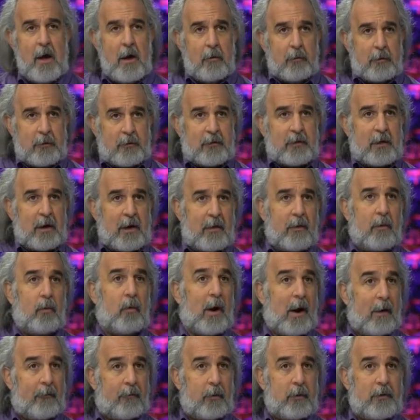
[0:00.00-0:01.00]
We see that
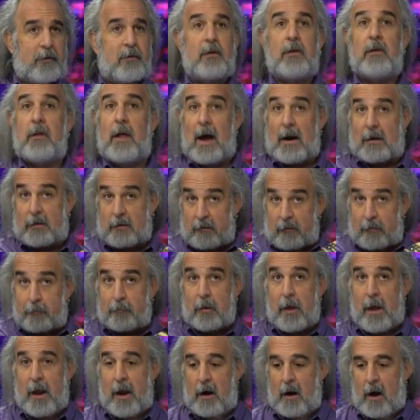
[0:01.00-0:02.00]
whatever we select
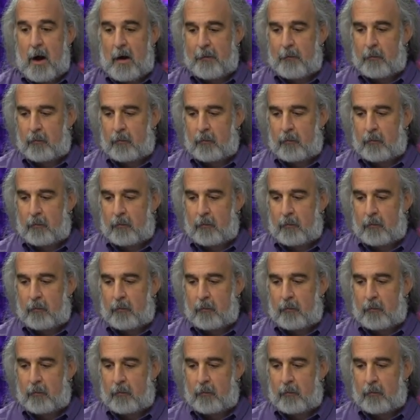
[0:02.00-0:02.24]
displayed on